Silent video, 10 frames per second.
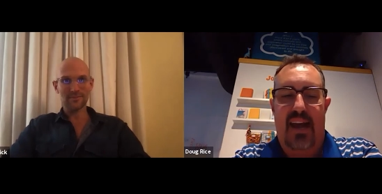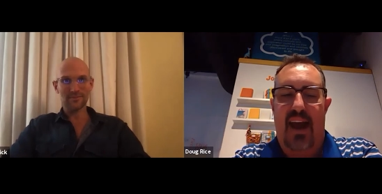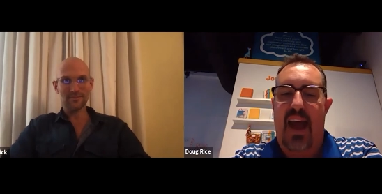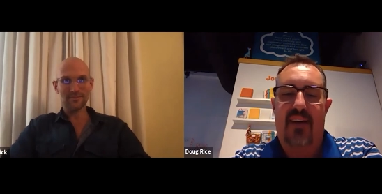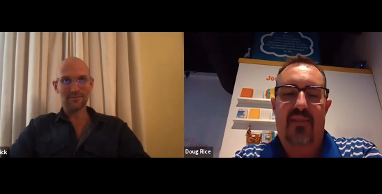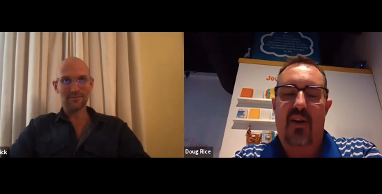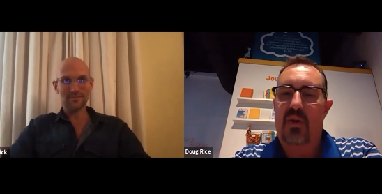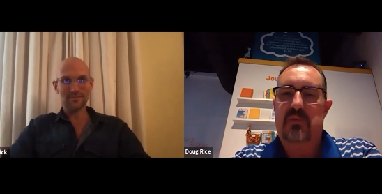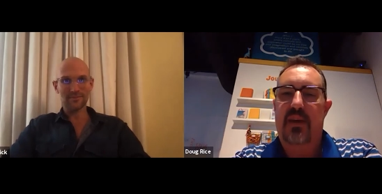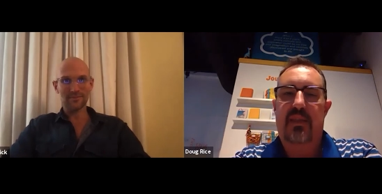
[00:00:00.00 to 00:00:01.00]
Speaker 1: and I haven't
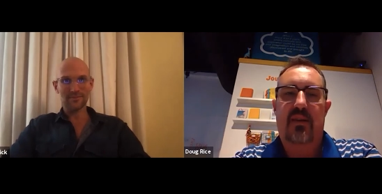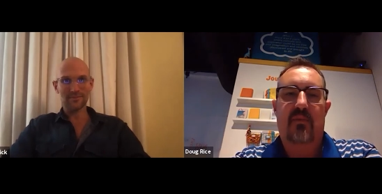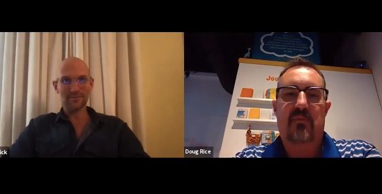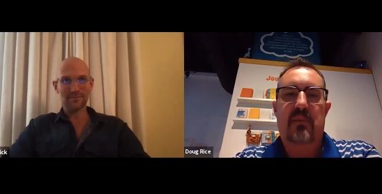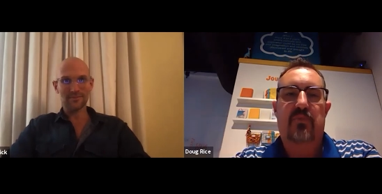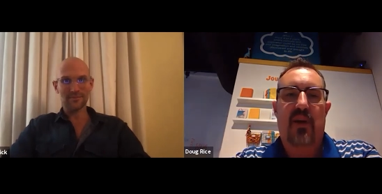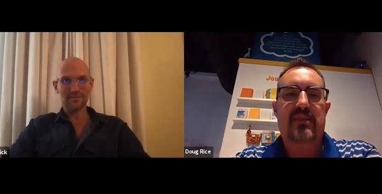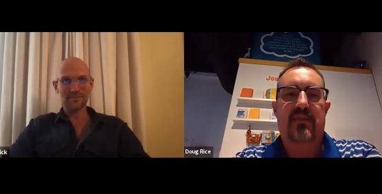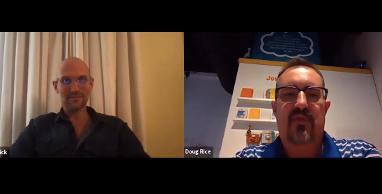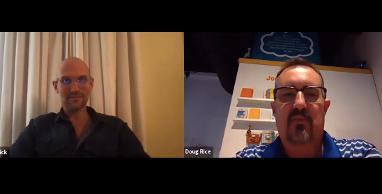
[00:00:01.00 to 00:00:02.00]
always been there and been
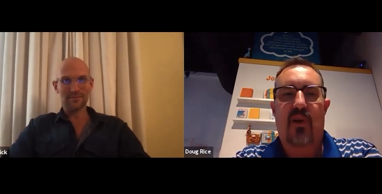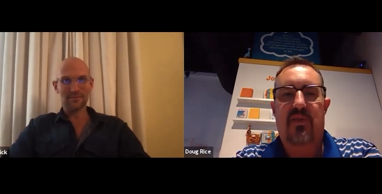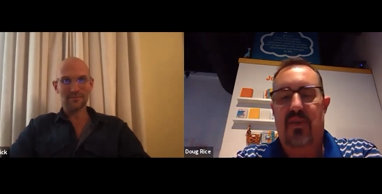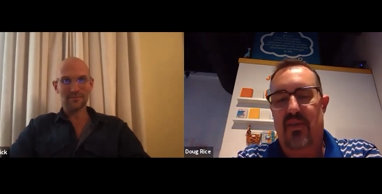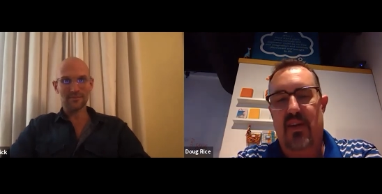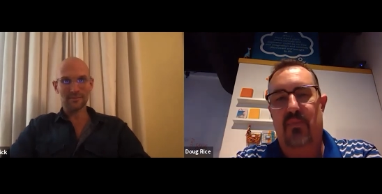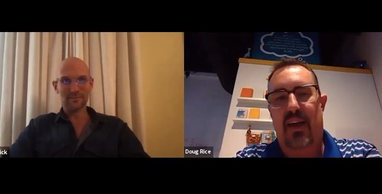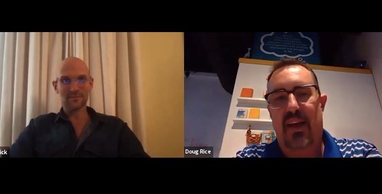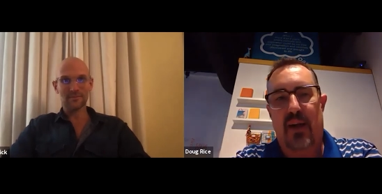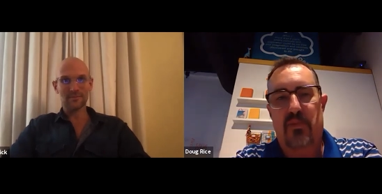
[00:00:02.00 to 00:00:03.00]
present for both of
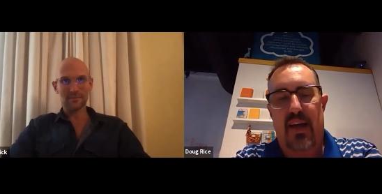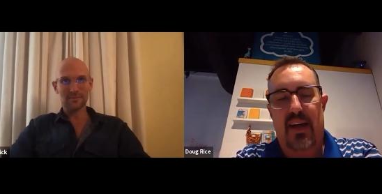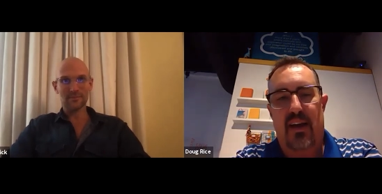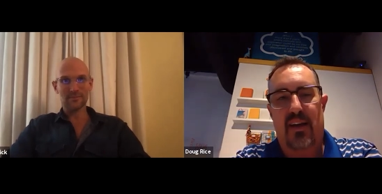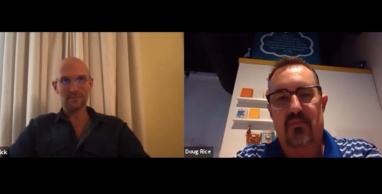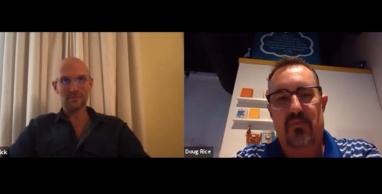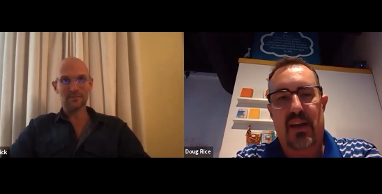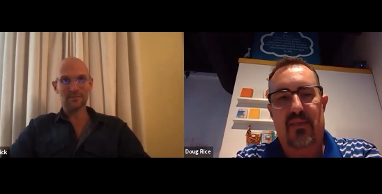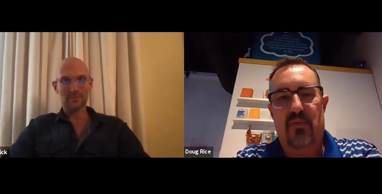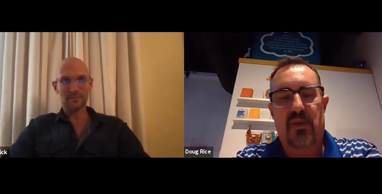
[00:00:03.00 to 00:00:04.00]
them like I plan on
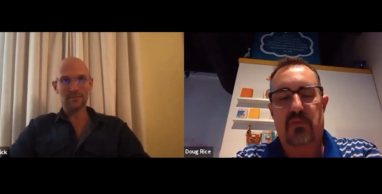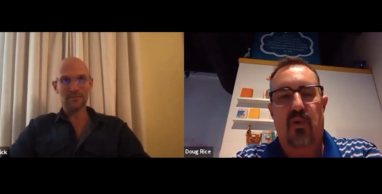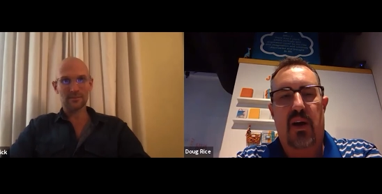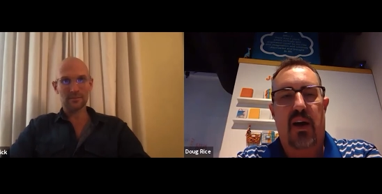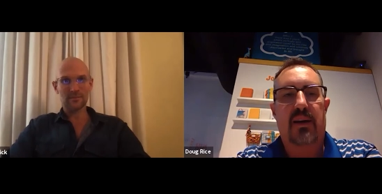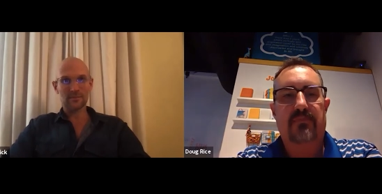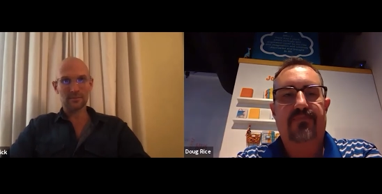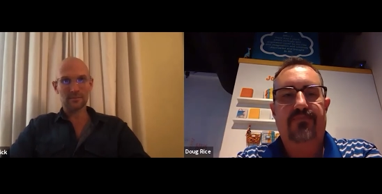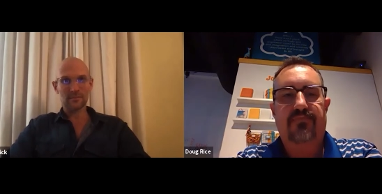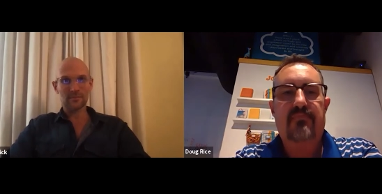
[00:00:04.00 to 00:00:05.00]
being from this point on.
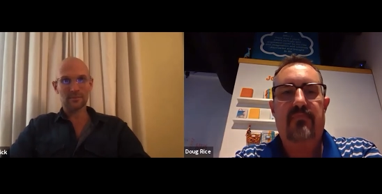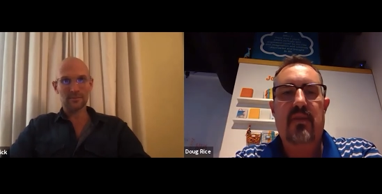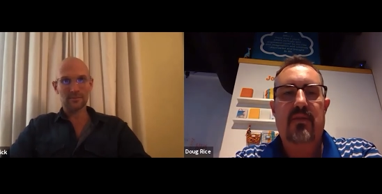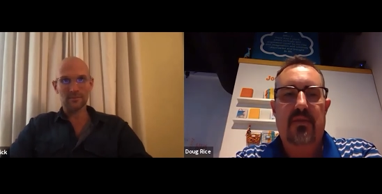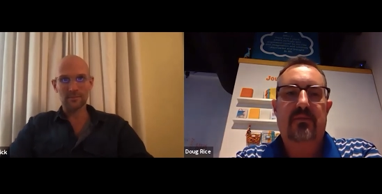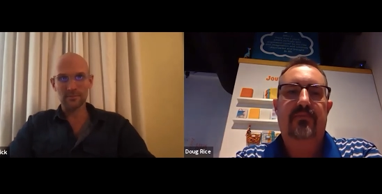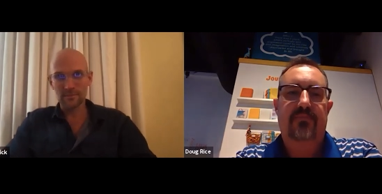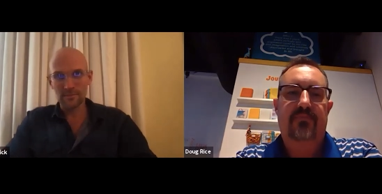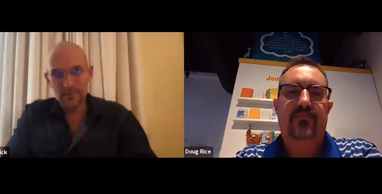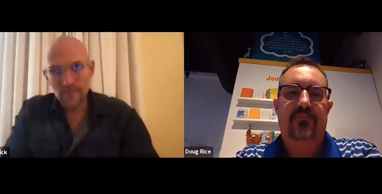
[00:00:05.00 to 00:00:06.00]
Speaker 2: Mm.
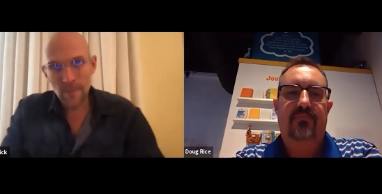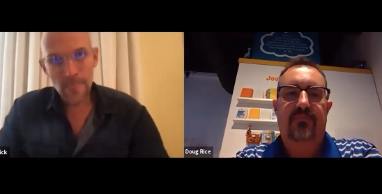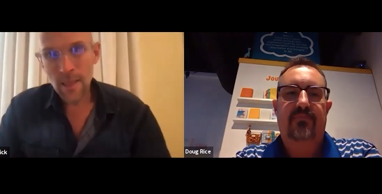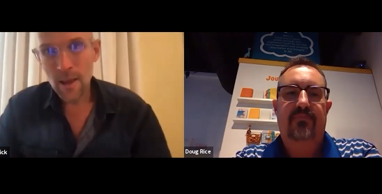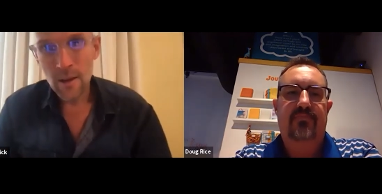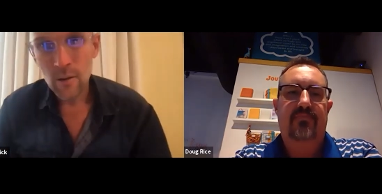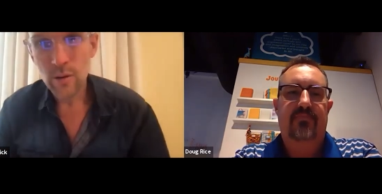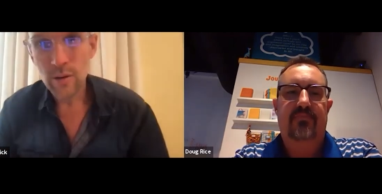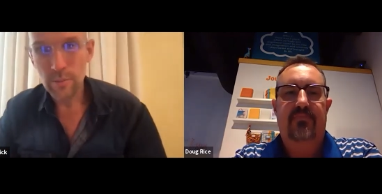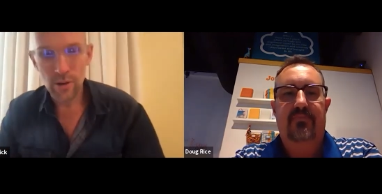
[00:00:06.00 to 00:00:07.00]

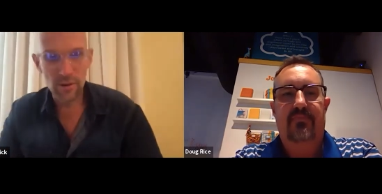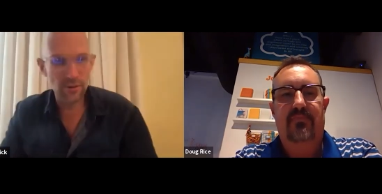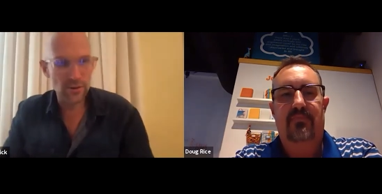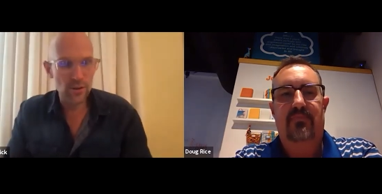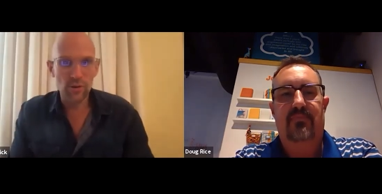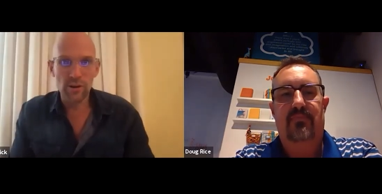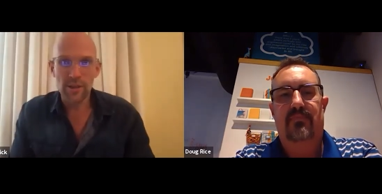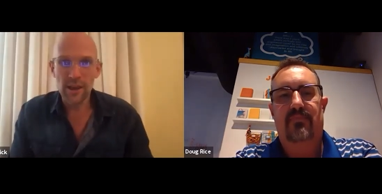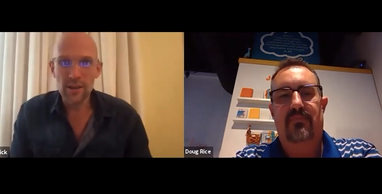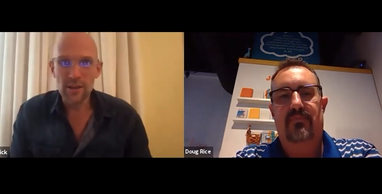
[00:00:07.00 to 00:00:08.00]
What a beautiful
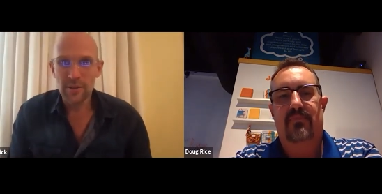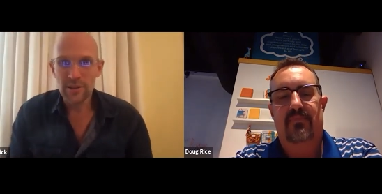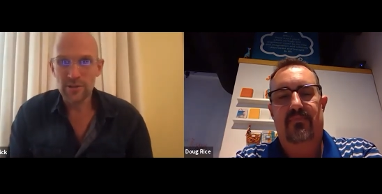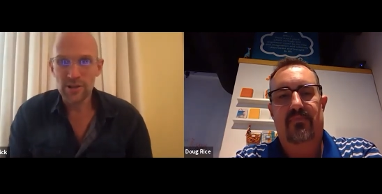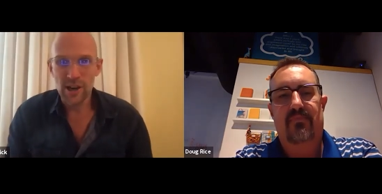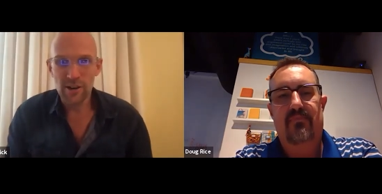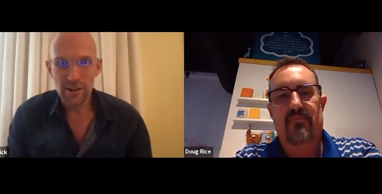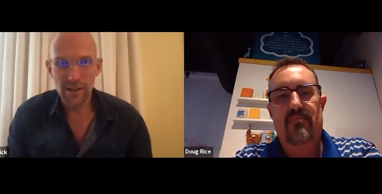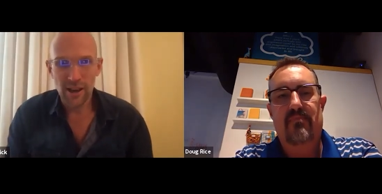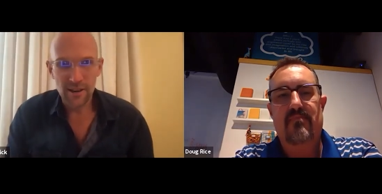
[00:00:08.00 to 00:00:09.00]
story. Thank you so much for
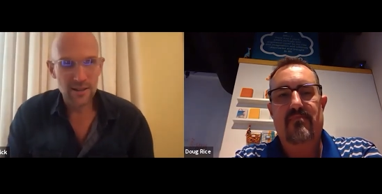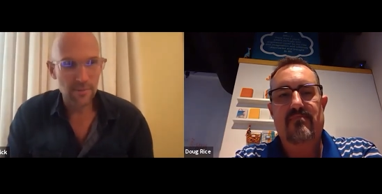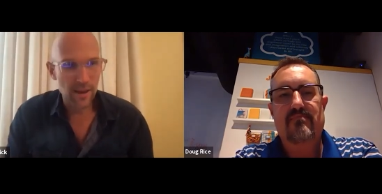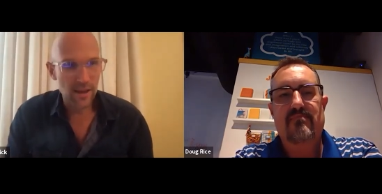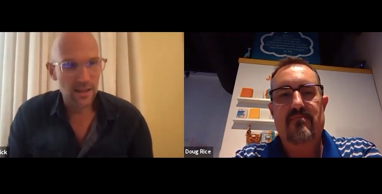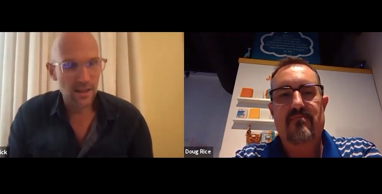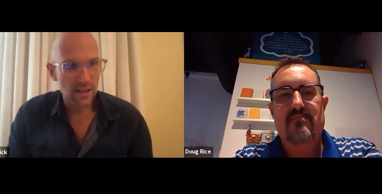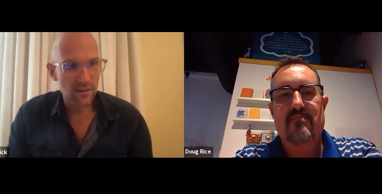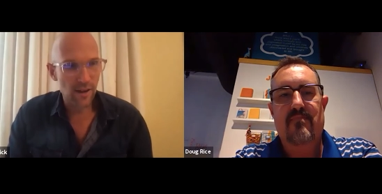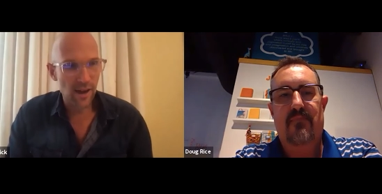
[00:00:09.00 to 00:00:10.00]
sharing that. It's amazing
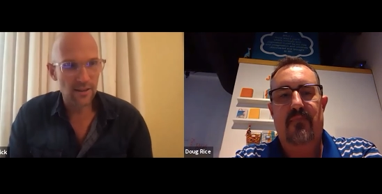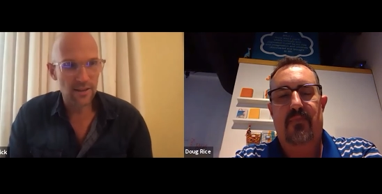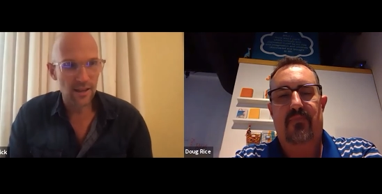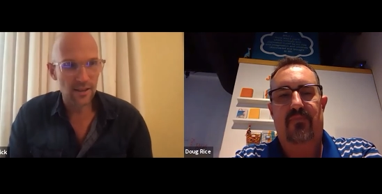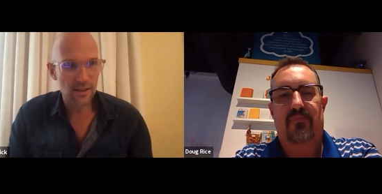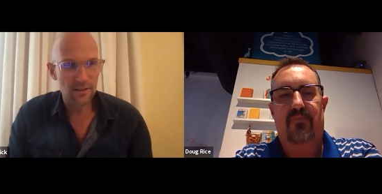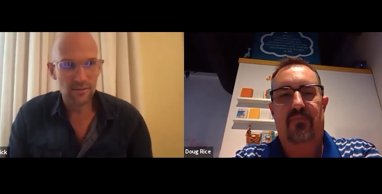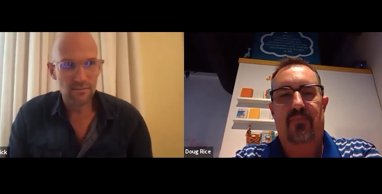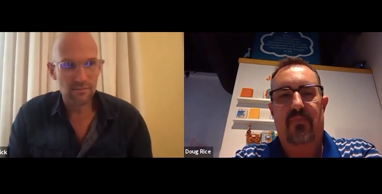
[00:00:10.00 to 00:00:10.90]
that you've had such